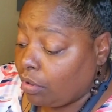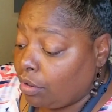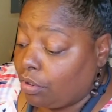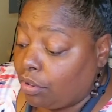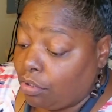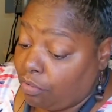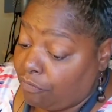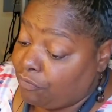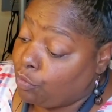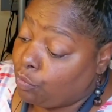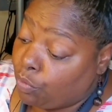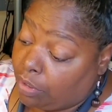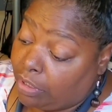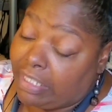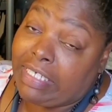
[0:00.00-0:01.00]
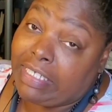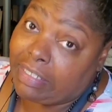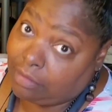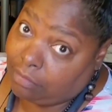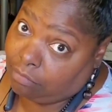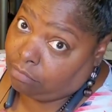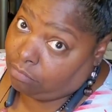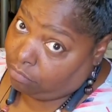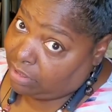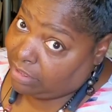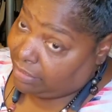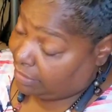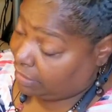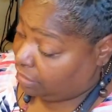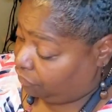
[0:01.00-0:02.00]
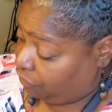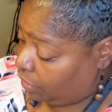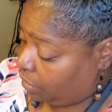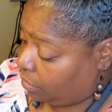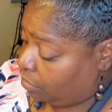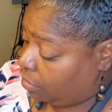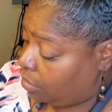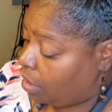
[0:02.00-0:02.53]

you know, if you want to eat it this evening.